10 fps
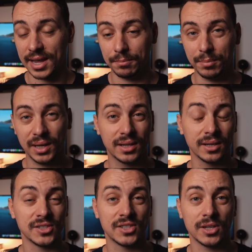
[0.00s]
a big
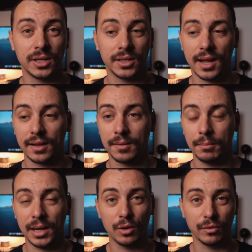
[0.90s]
concern that
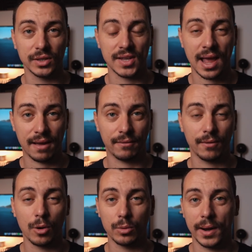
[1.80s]
many of us have
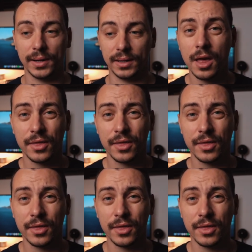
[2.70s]
already.